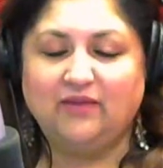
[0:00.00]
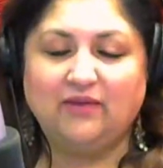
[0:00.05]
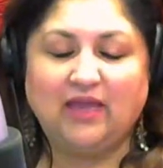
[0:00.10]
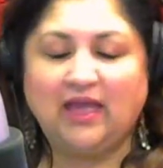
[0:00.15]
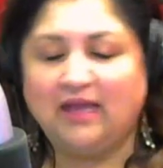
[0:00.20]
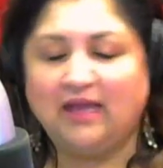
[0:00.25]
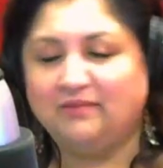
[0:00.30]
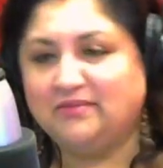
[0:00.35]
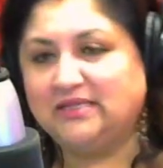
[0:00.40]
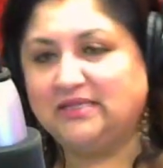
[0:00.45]

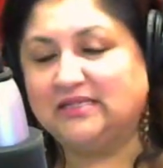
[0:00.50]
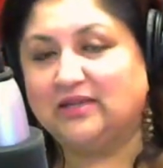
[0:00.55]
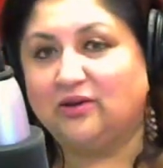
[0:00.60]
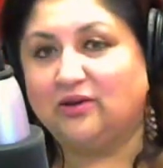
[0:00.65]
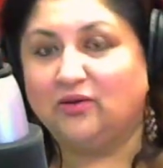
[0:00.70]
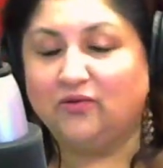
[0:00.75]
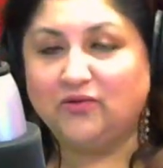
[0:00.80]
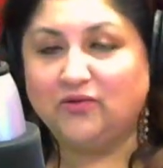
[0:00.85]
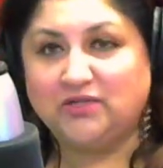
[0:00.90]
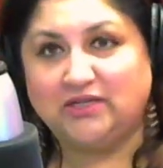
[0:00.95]
I'm just
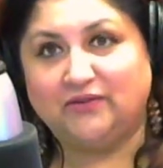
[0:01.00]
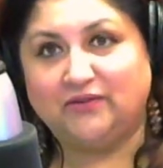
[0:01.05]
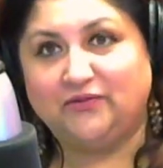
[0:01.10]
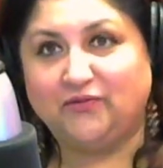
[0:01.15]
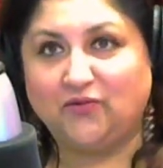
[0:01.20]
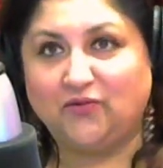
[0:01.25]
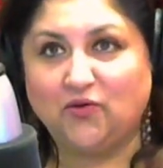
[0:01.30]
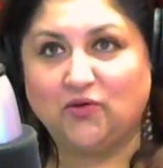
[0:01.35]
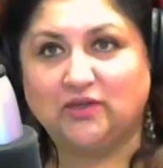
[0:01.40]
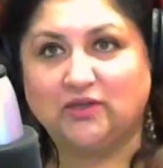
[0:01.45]
going to shift
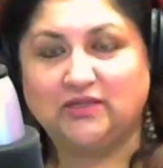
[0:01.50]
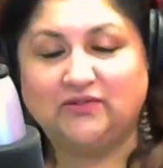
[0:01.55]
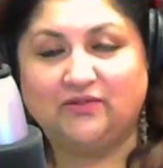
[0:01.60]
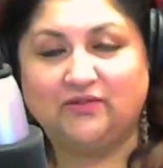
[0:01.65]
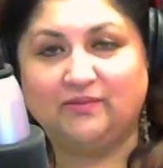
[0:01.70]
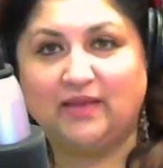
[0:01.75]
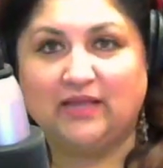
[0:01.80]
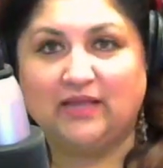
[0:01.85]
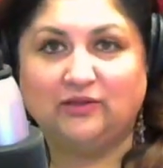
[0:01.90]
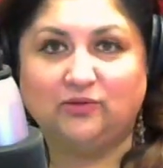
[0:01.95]
focus
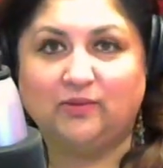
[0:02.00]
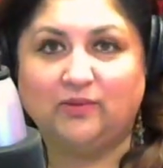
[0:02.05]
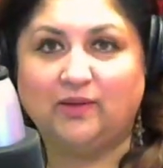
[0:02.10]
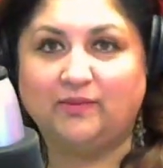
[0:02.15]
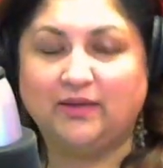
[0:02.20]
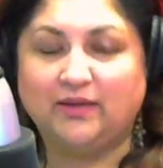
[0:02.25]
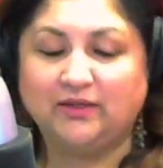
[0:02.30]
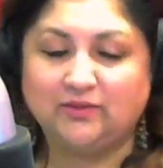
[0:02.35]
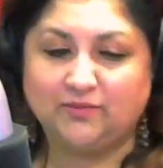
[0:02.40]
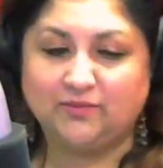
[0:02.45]
from Alto
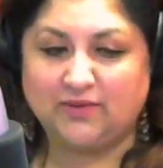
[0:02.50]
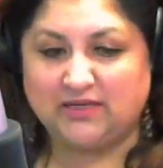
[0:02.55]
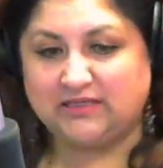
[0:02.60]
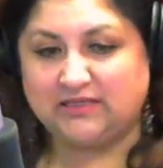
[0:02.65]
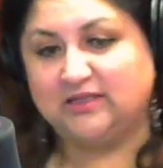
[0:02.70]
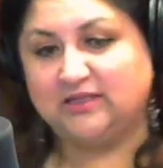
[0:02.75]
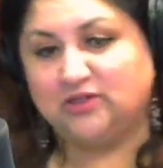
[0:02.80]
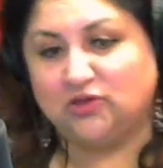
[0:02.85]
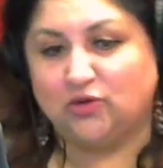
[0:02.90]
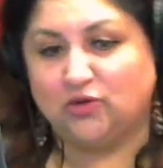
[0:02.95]
Baba to
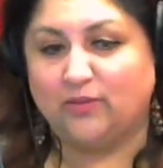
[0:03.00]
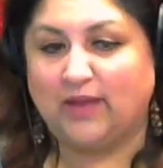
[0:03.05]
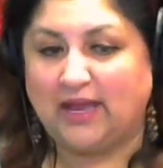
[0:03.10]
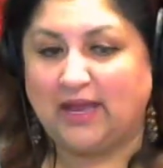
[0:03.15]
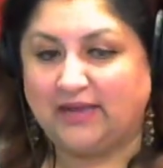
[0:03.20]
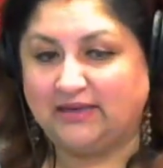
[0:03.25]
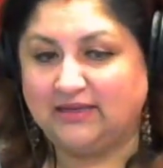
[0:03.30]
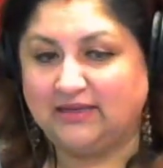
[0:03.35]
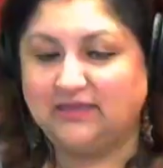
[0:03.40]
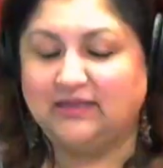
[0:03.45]
President Joe
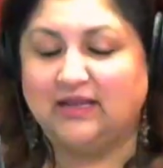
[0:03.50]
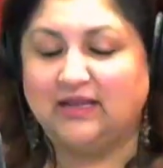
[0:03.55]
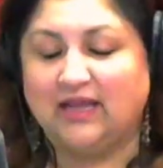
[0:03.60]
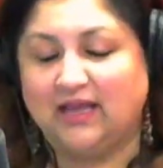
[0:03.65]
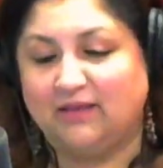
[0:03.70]
Biden.